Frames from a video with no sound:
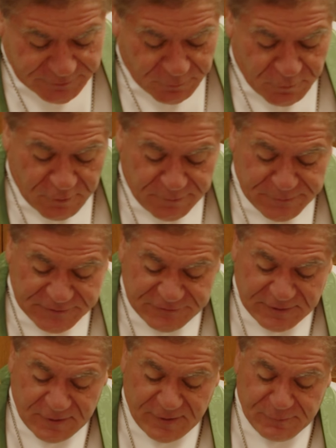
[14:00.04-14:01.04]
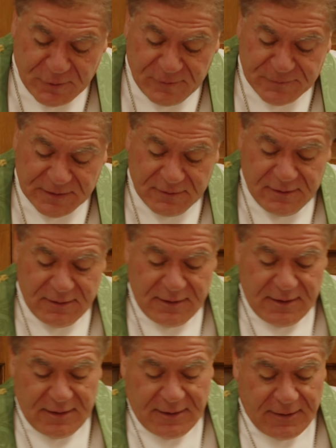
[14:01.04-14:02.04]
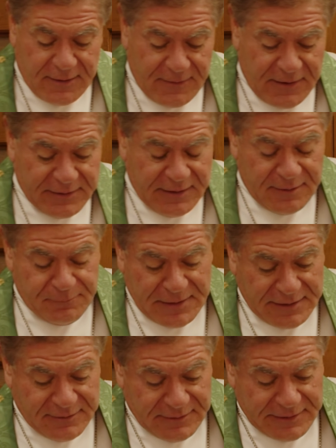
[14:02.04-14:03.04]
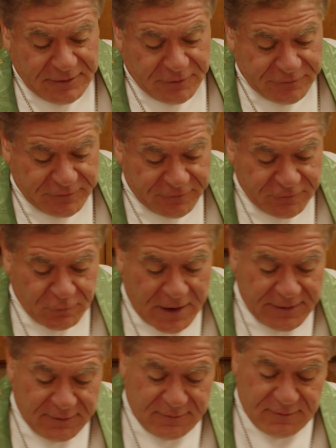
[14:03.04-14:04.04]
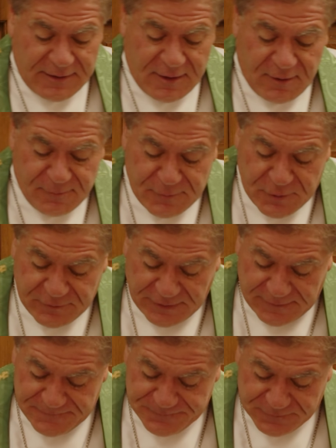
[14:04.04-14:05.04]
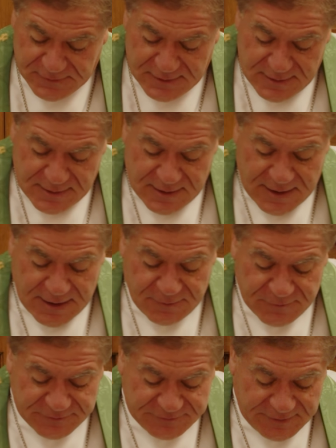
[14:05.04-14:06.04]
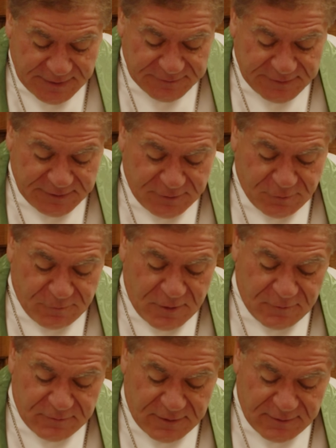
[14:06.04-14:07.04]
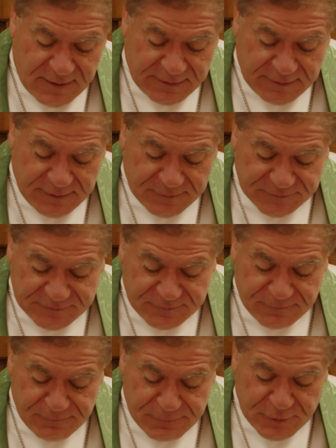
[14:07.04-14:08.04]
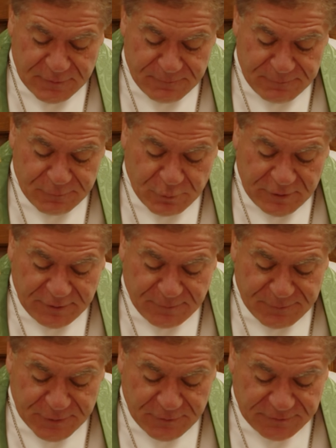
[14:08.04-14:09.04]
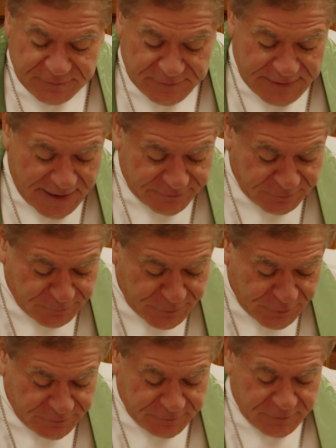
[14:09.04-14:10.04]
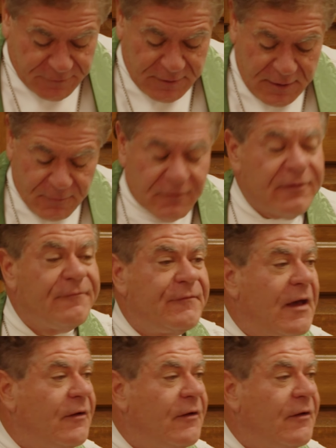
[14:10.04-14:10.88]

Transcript: the World Missionary Movement. Uh, again, main leaders Dwight L. Moody, Ira Sankey, who wrote a lot of hymns, Bo William Booth, Catherine Booth, who were the